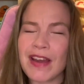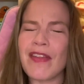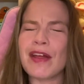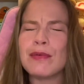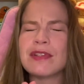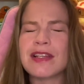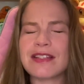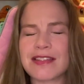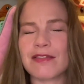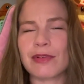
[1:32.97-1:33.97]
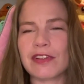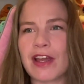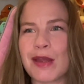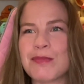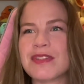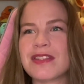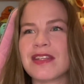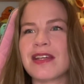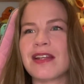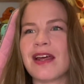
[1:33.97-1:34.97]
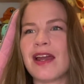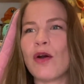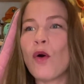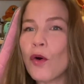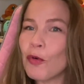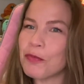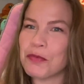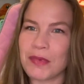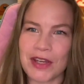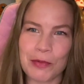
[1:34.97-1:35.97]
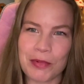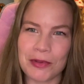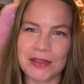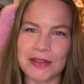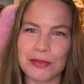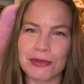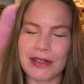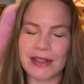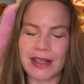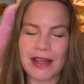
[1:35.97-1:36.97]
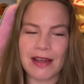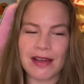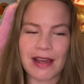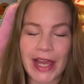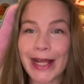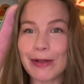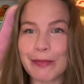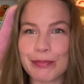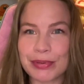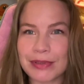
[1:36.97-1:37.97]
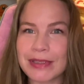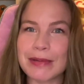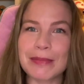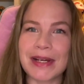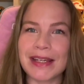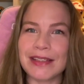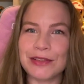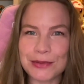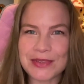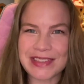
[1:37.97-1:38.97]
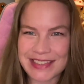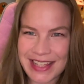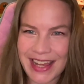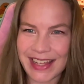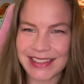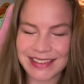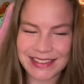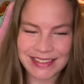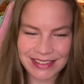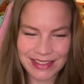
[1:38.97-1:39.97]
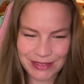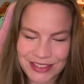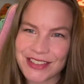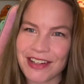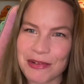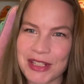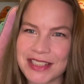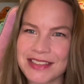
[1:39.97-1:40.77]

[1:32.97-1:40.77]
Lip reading: There was like several times that I hoped my opponent would help my useless hand that I was stuck with.